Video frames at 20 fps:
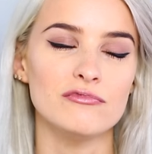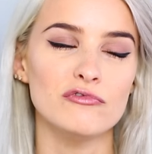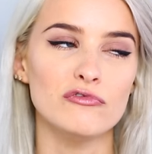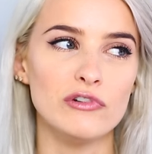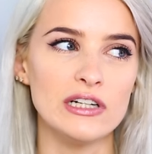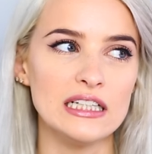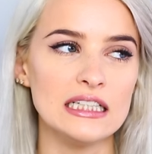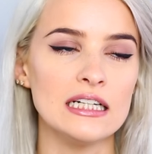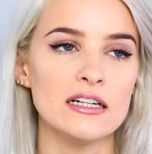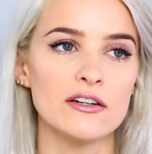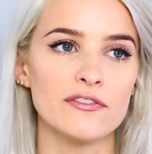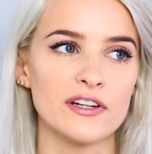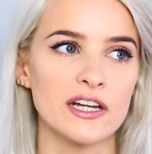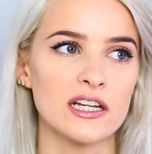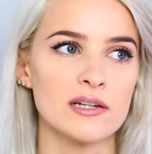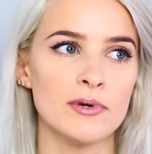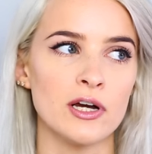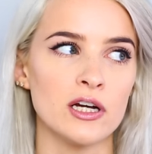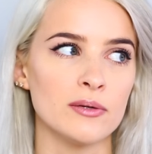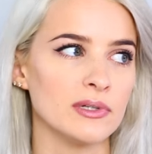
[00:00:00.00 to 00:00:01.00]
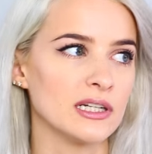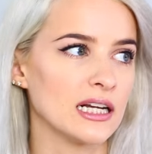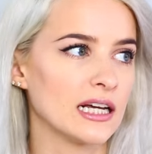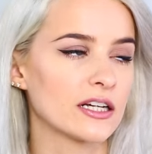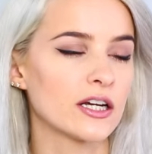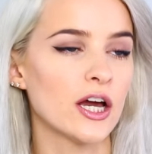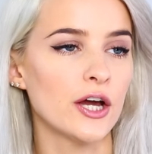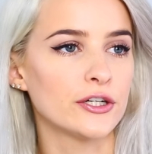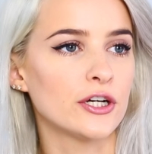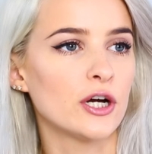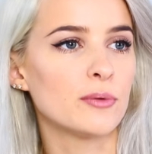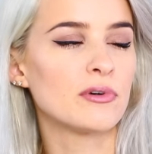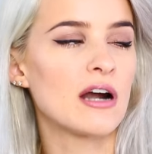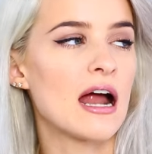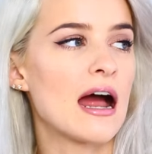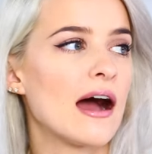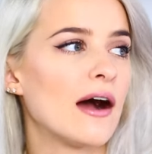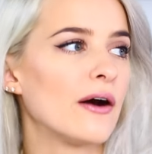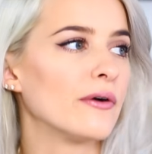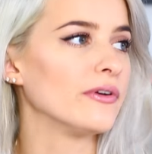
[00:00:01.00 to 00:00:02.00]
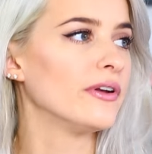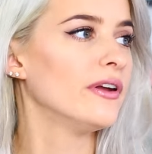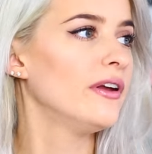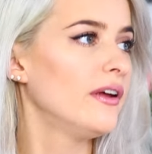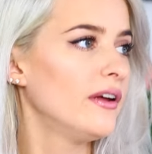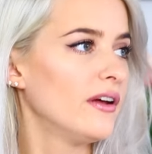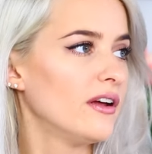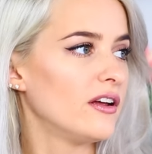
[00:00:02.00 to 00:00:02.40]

really loving at the moment, like Cocoa Brown,